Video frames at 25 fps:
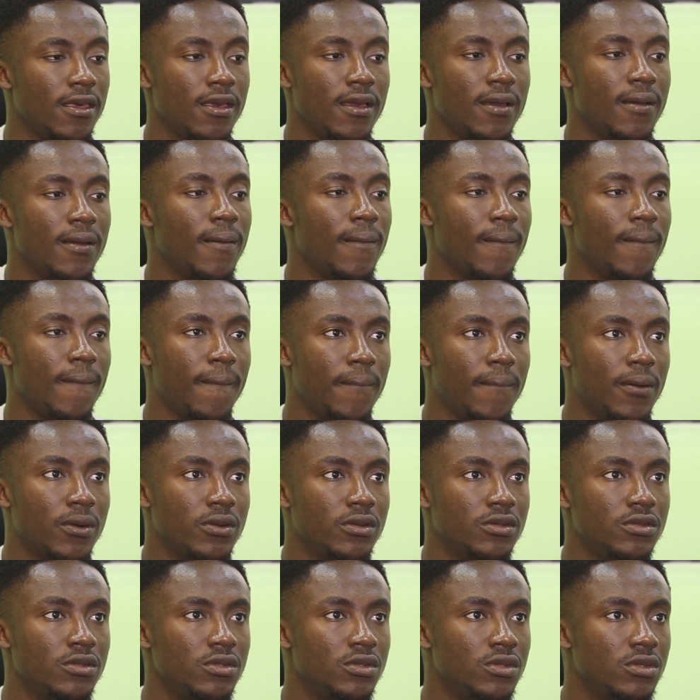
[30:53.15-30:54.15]
Yeah,
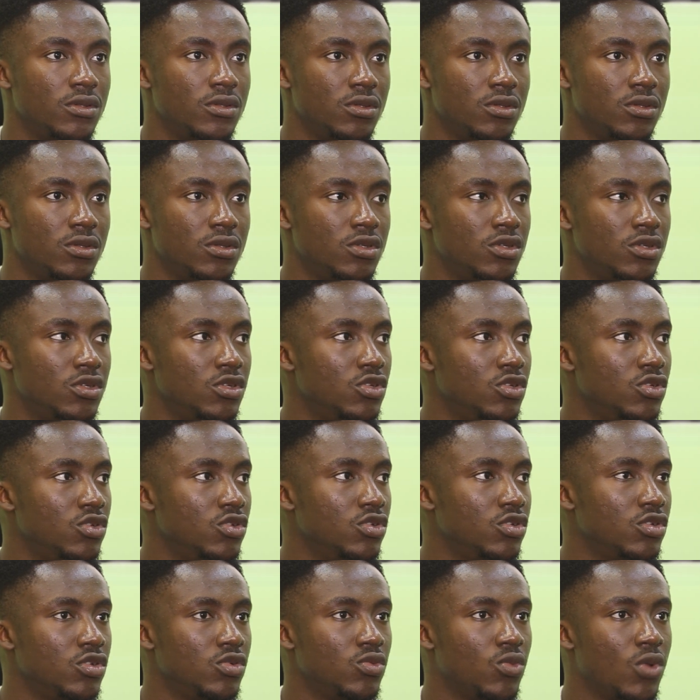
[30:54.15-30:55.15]
but
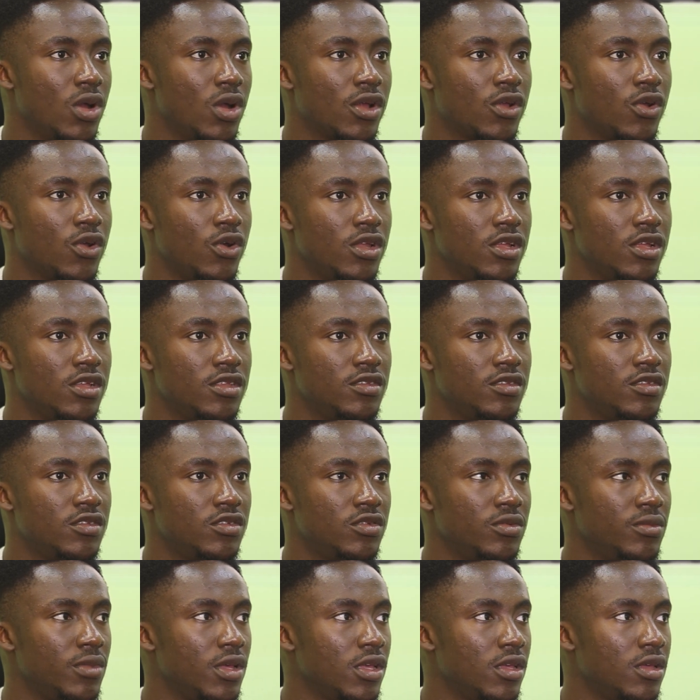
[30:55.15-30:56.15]
you can work on it
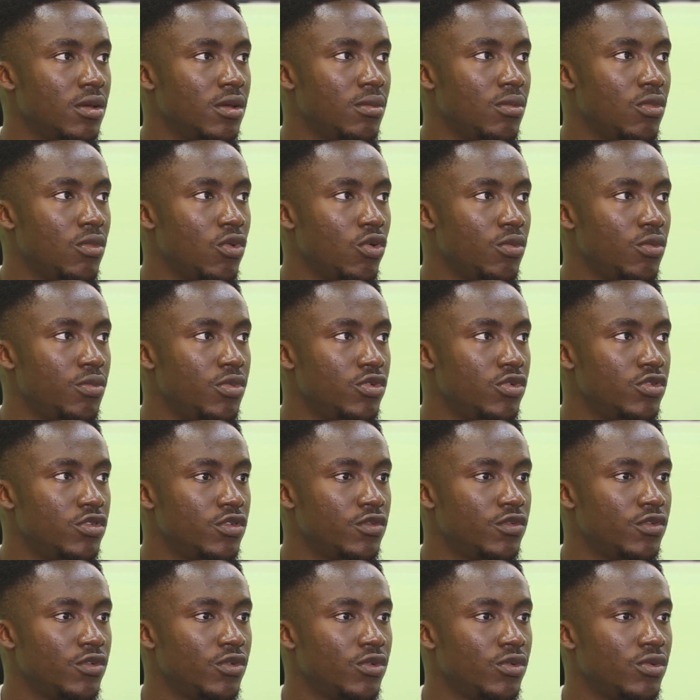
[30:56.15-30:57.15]
to make it more
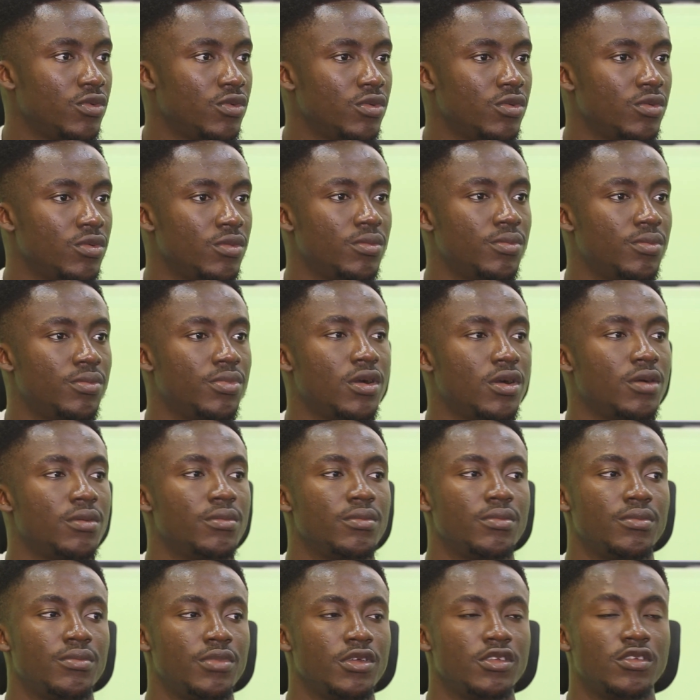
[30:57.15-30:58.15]
beautiful.
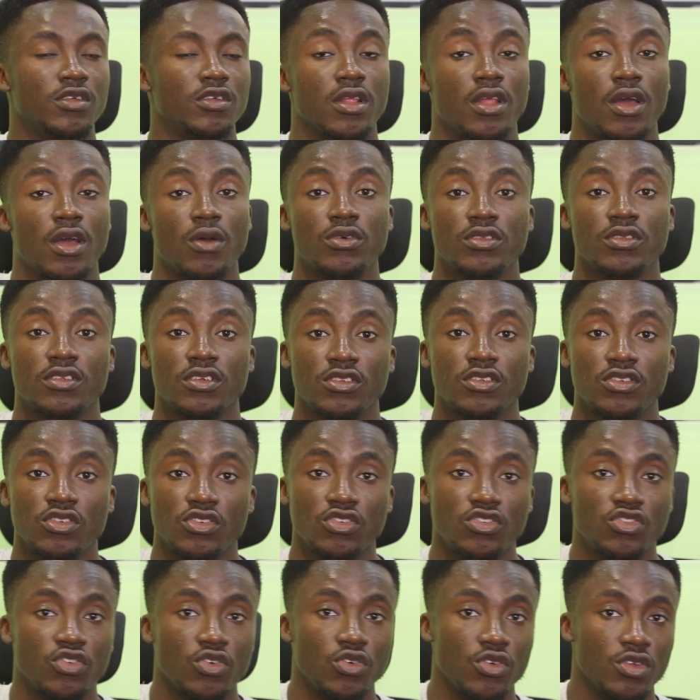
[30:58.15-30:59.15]
But basically, I wanted to
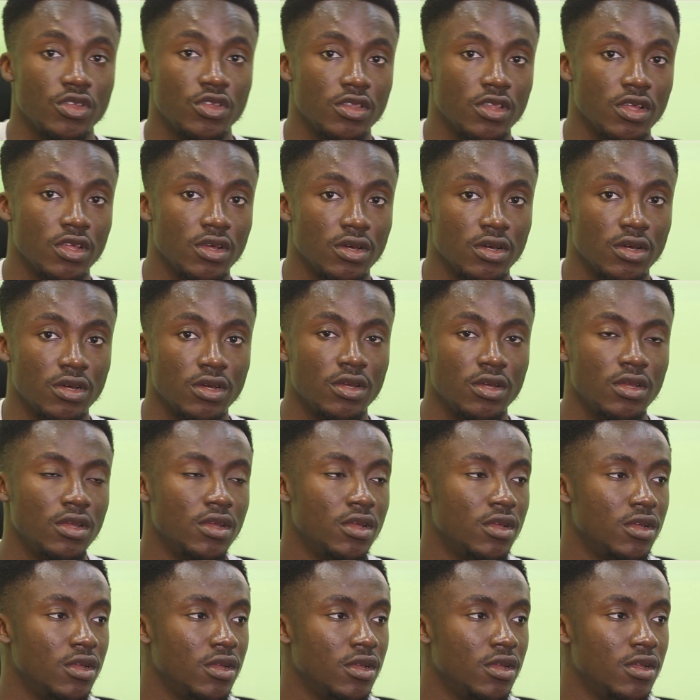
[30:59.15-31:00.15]
show you the
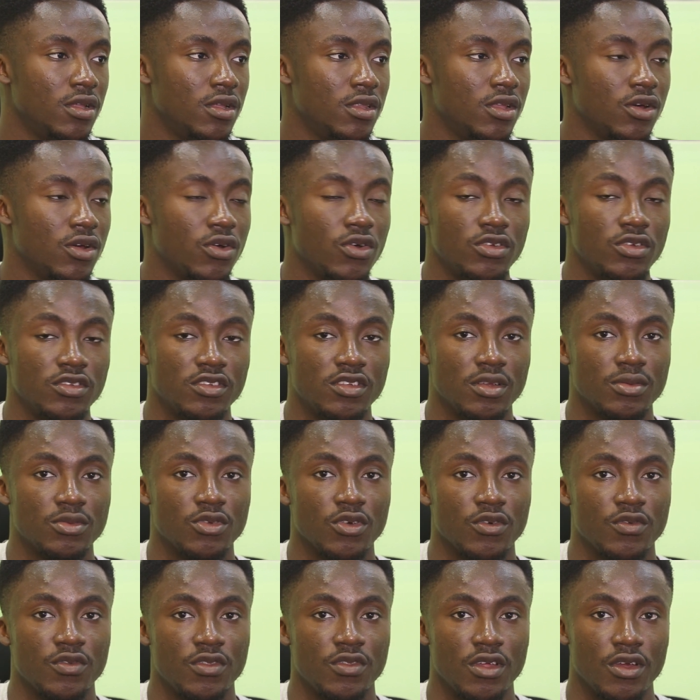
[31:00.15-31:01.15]
concept
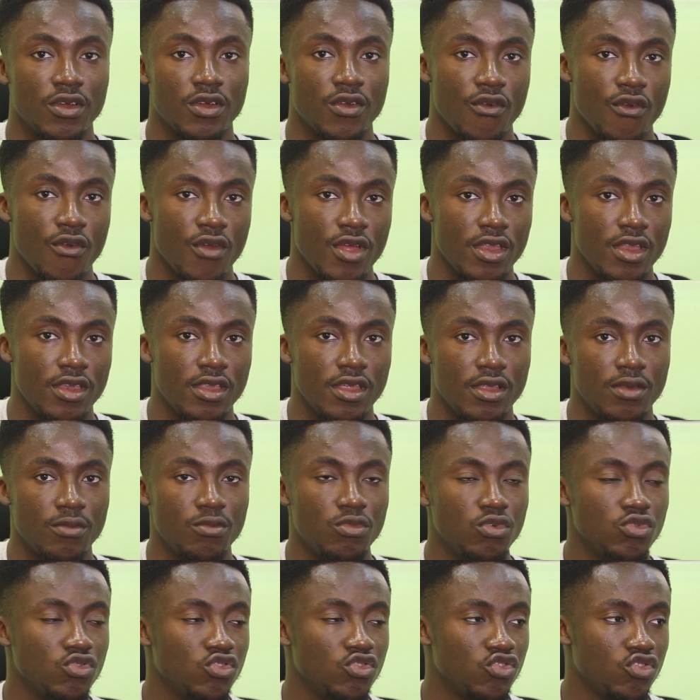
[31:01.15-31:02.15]
of the grid in
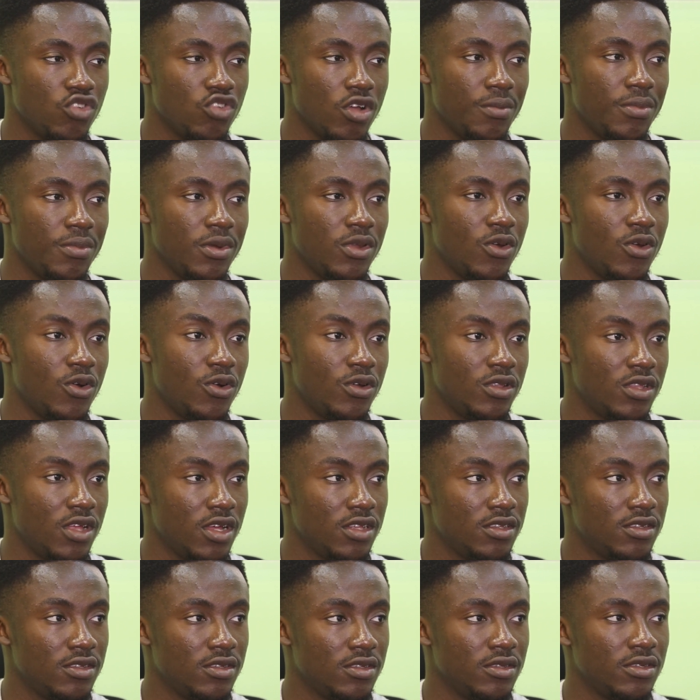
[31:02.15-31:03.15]
Bootstrap and all
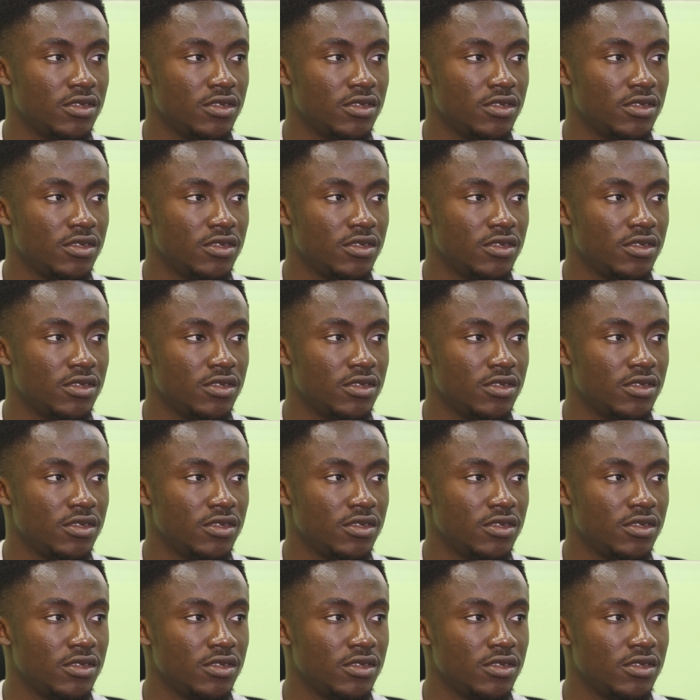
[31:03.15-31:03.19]
that.